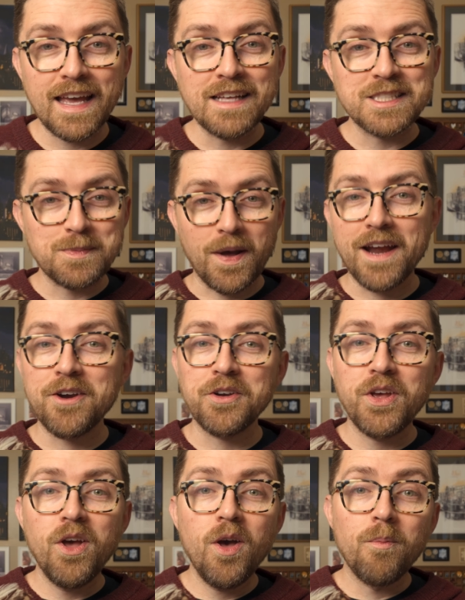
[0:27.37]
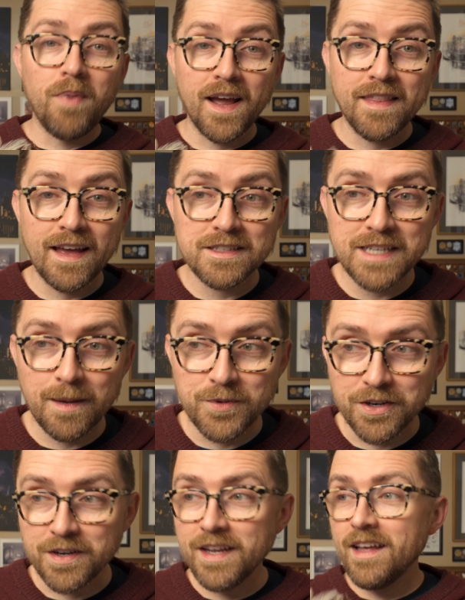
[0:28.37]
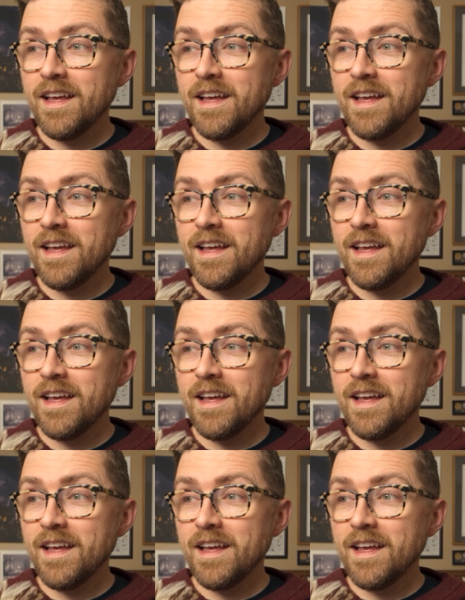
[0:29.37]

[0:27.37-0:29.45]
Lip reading: inspired by that chapter.